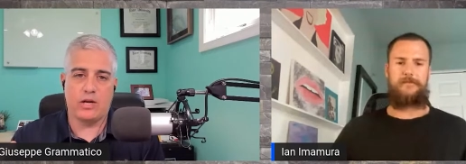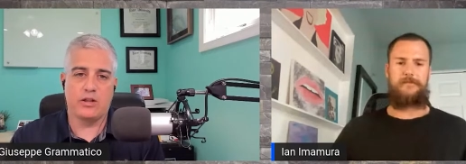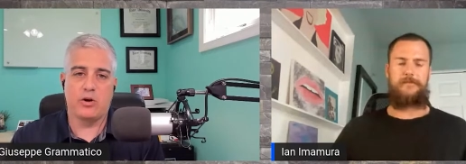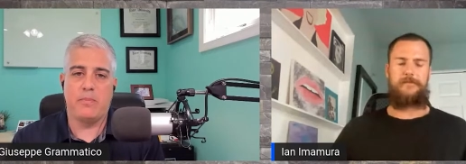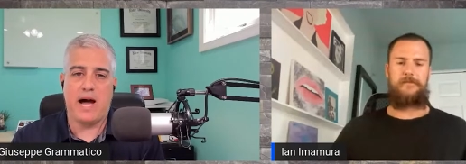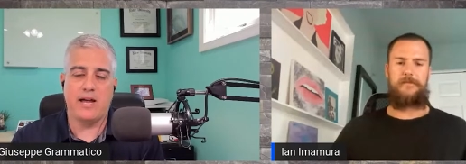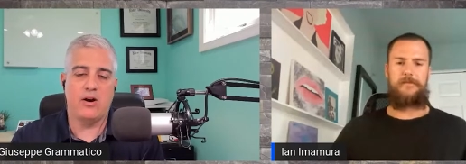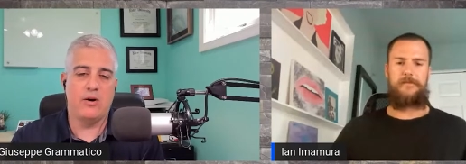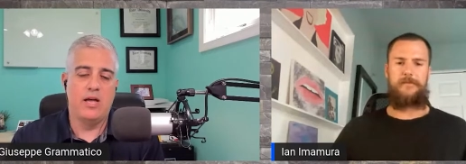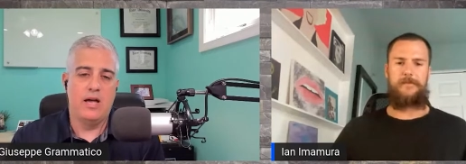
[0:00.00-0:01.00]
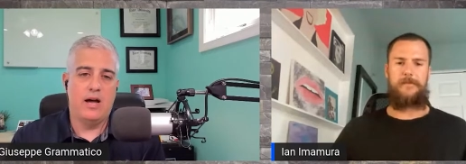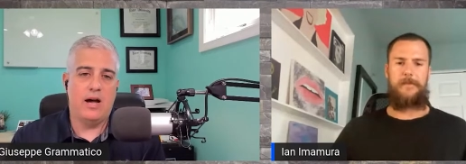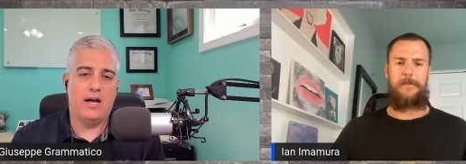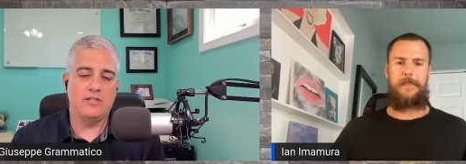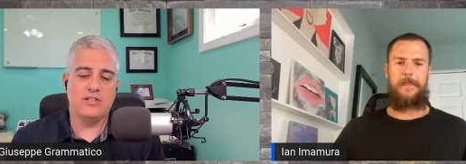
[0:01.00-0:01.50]
Speaker 1: a quick little bio
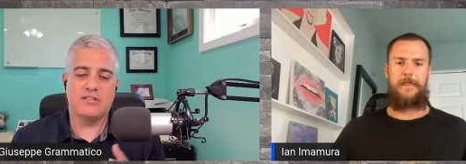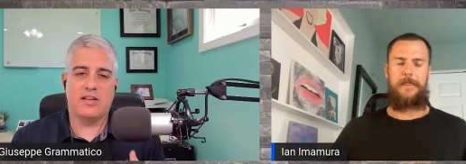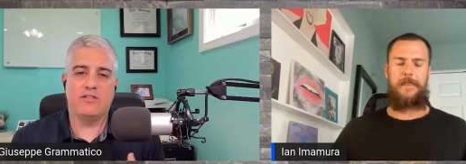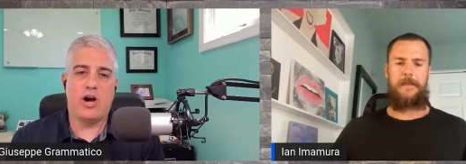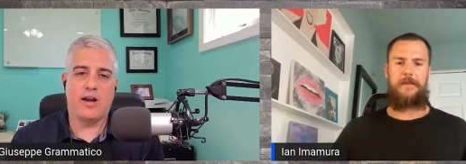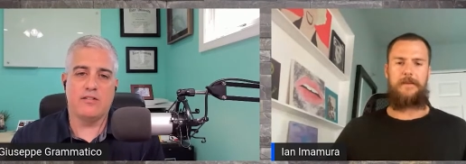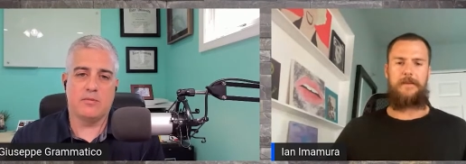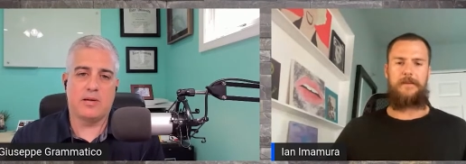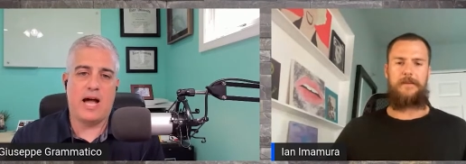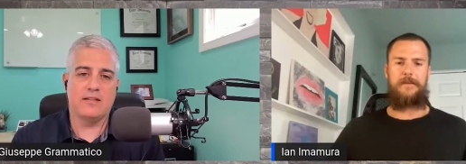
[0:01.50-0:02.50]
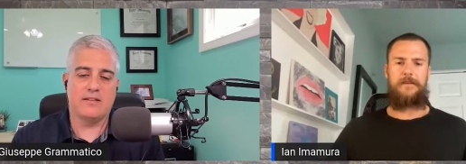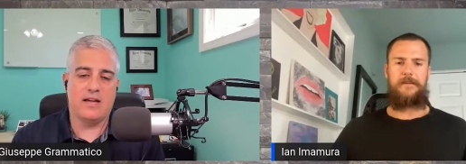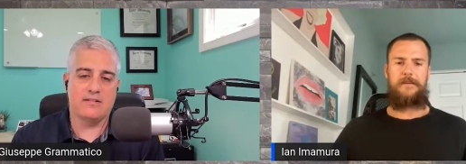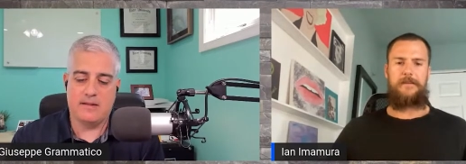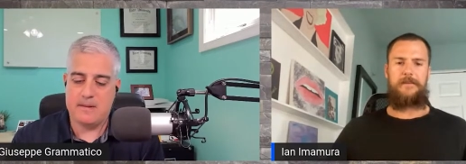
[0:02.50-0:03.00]
uh, just to give the audience some
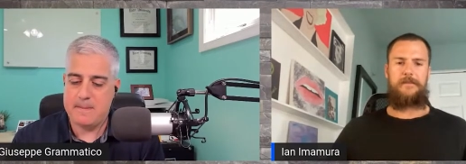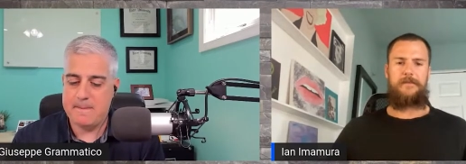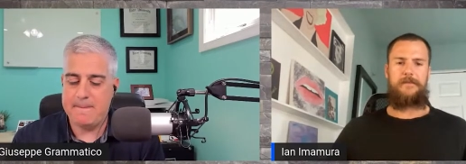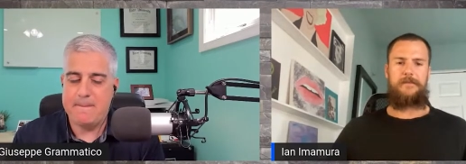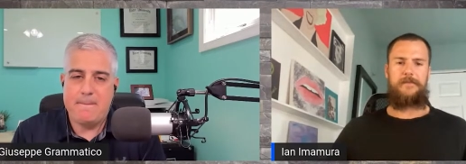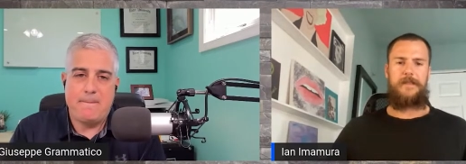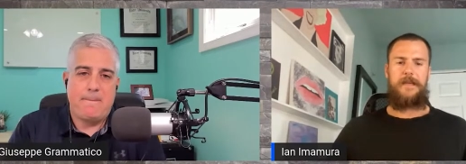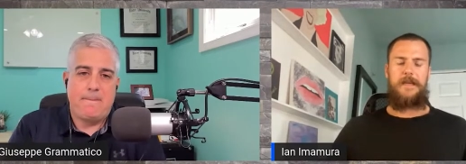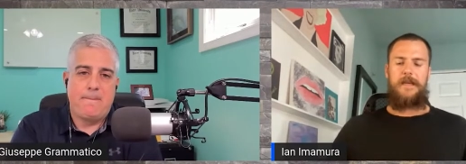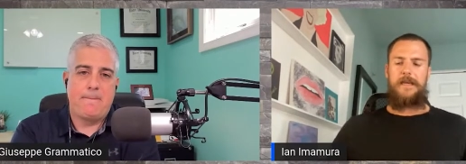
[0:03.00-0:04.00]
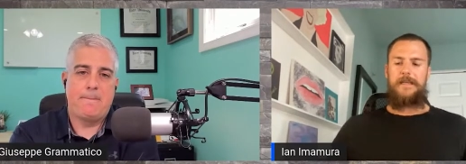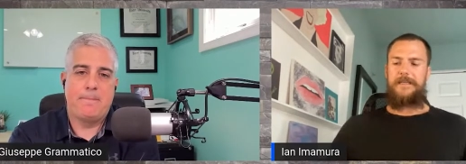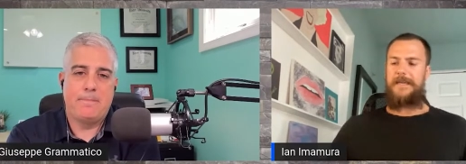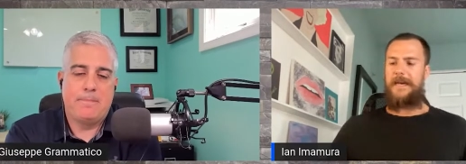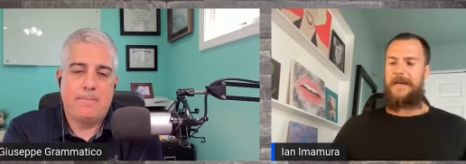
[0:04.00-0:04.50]
context.
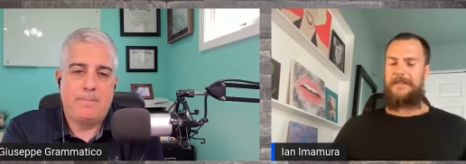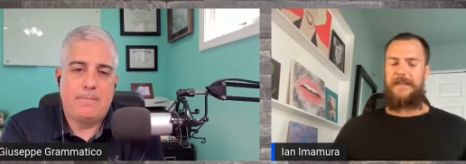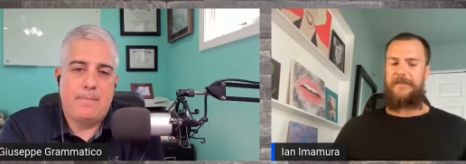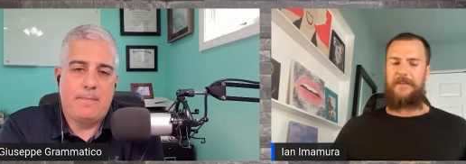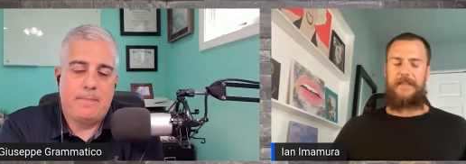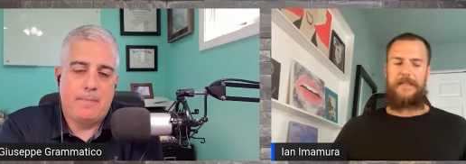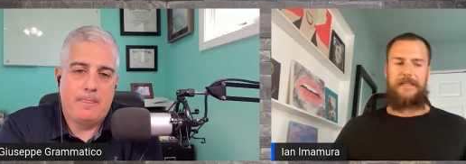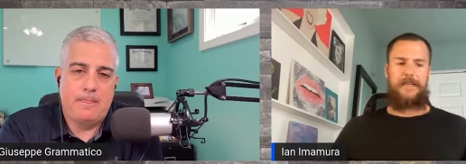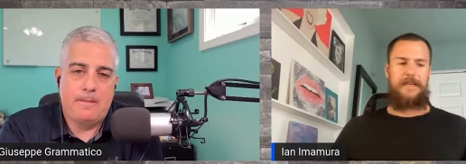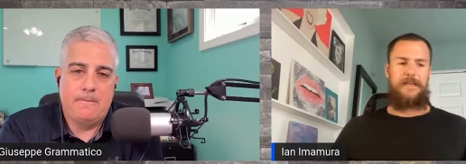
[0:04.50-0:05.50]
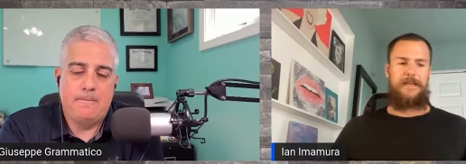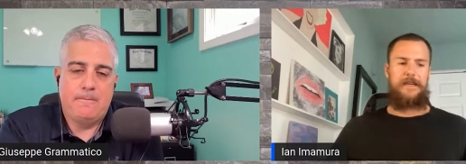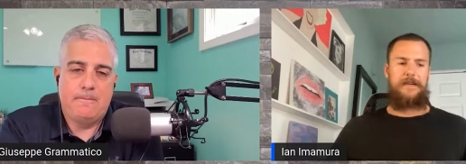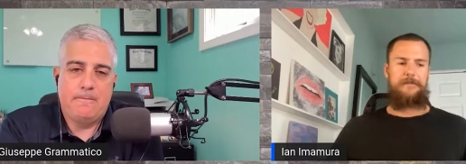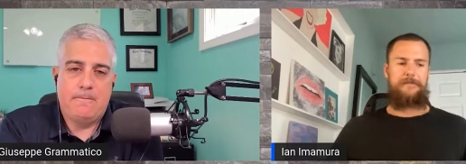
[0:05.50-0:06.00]
Yeah, definitely.
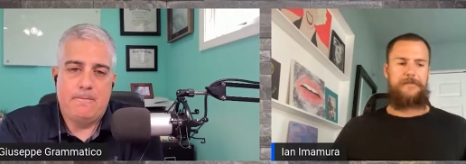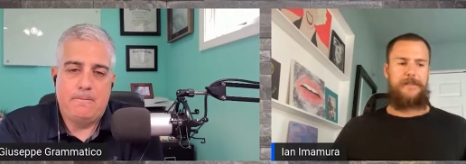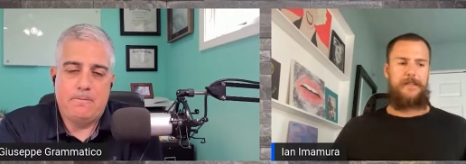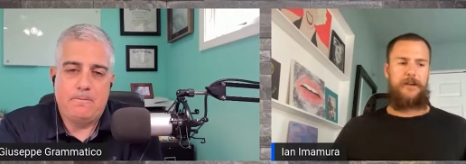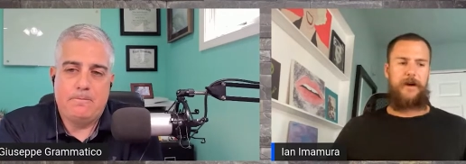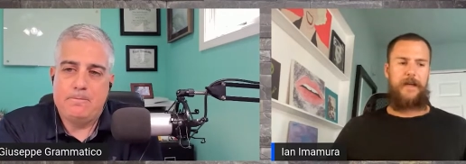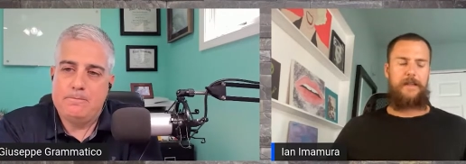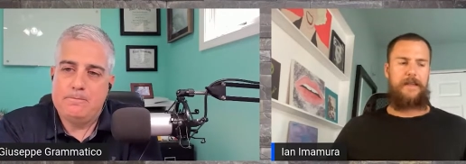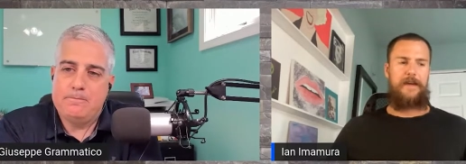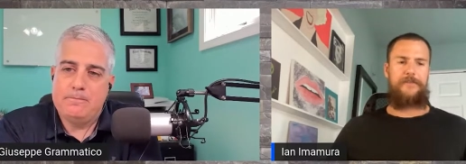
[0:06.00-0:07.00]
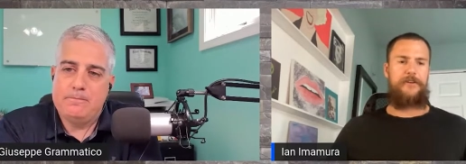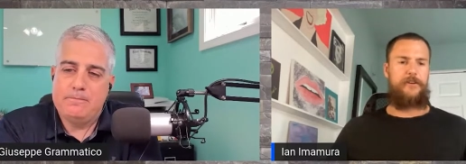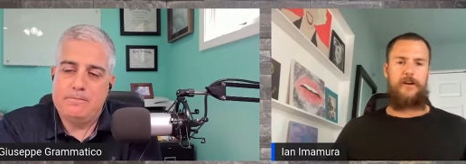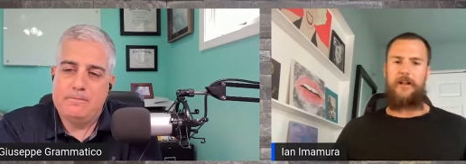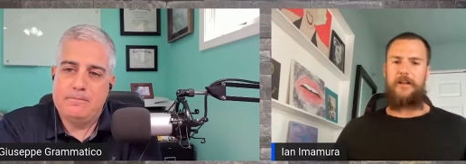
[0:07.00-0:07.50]
Speaker 2: Um, you know, I
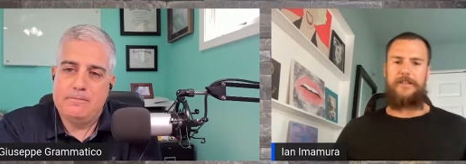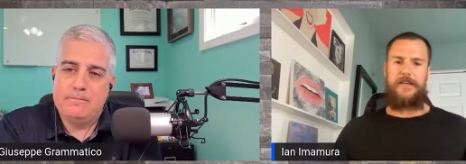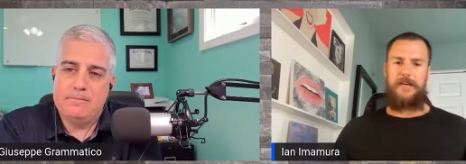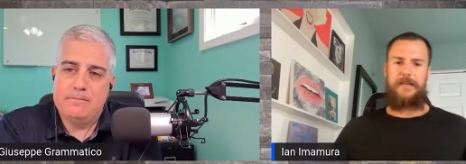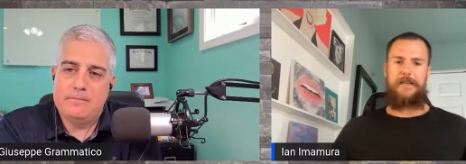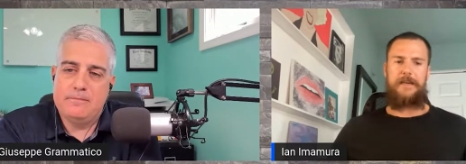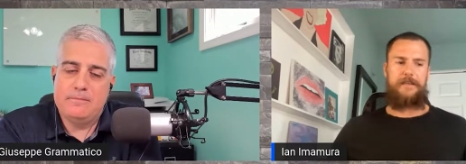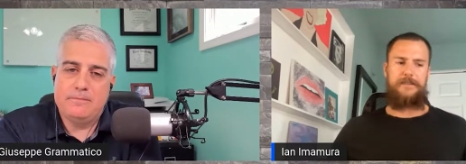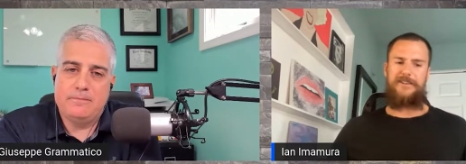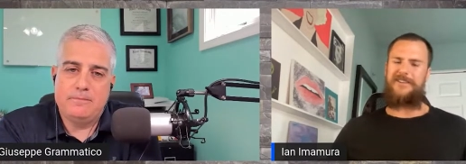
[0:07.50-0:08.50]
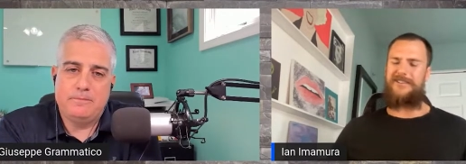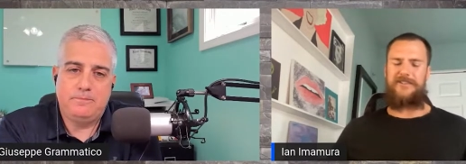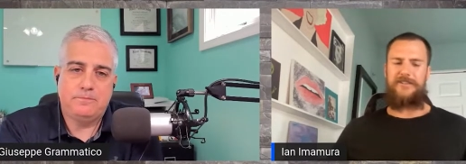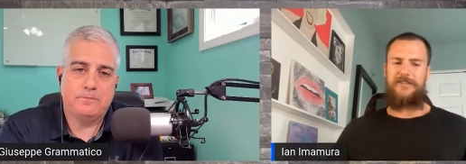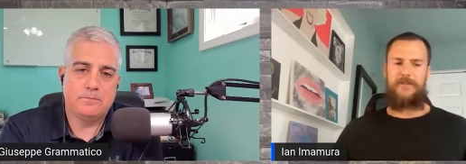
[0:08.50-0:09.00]
after college, I I started
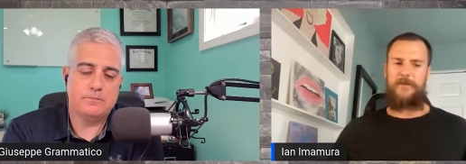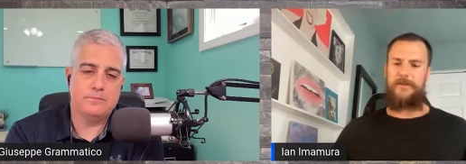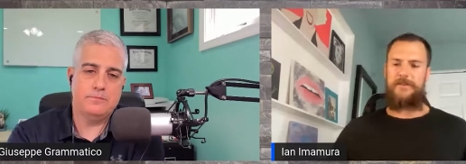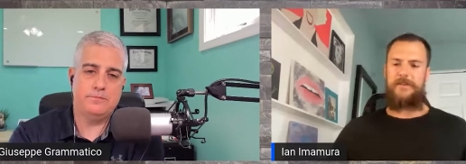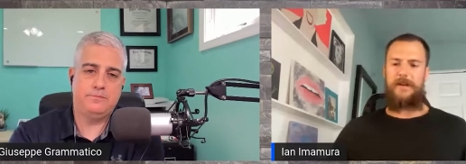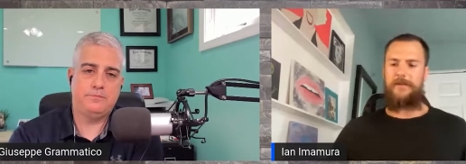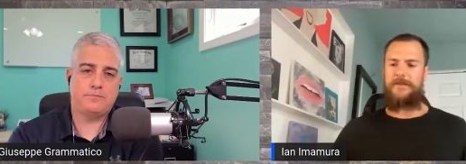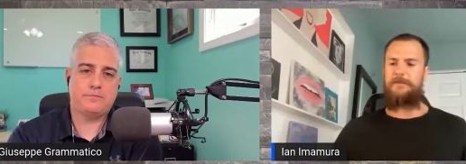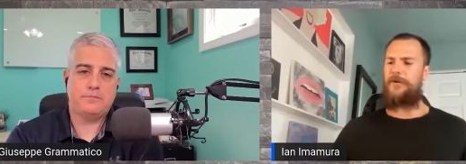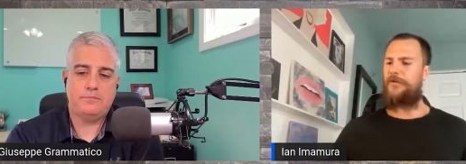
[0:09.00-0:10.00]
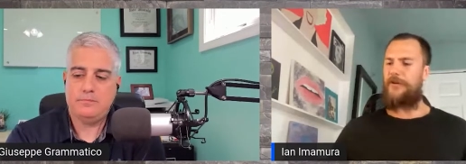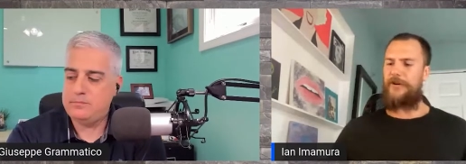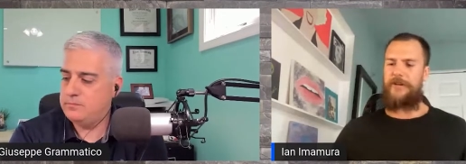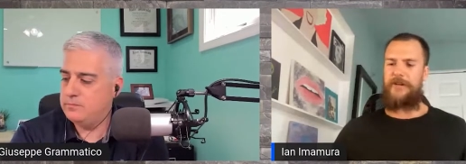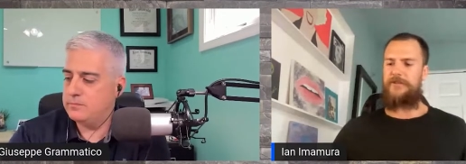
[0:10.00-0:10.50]
just doing. I was a
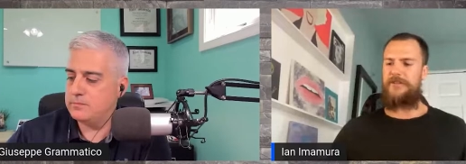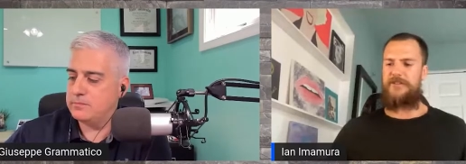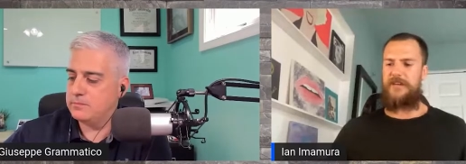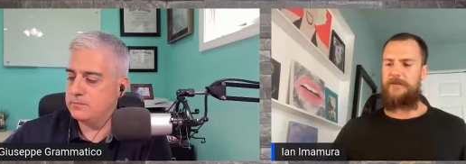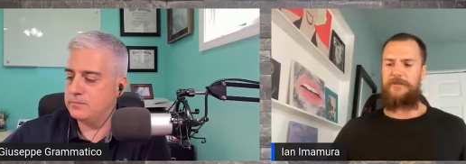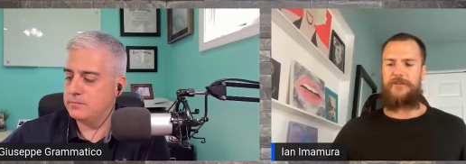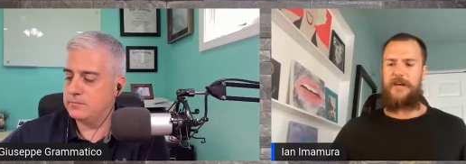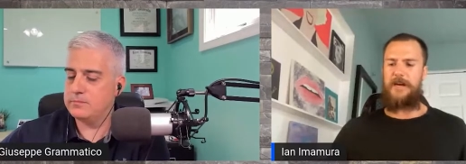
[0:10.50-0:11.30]
mover, you know, just general